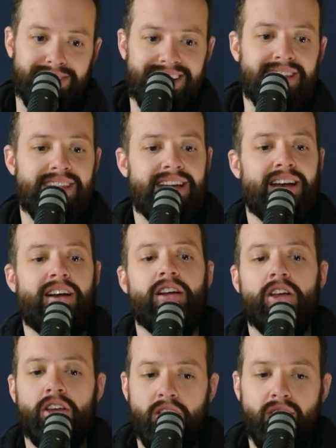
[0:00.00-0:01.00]
And in there,
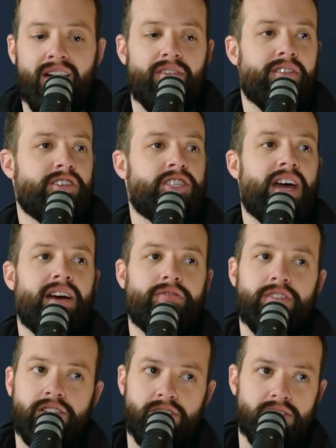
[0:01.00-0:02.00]
you have all the chat
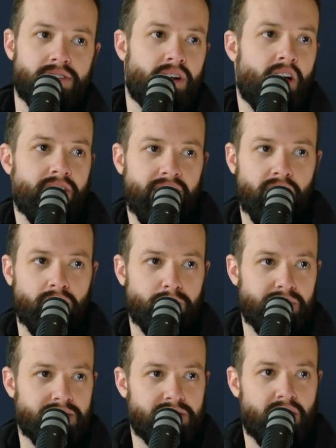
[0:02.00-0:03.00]
features and all the
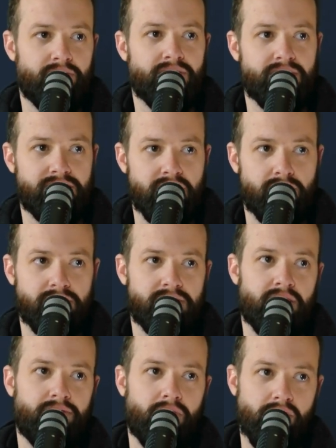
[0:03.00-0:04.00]
encrypted stuff and the secret
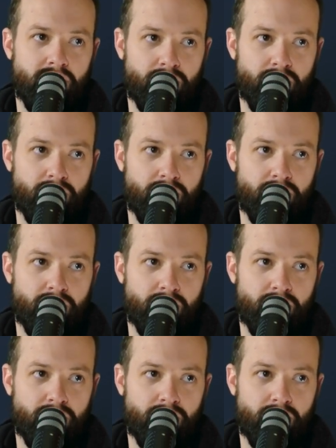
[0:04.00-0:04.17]
stuff for your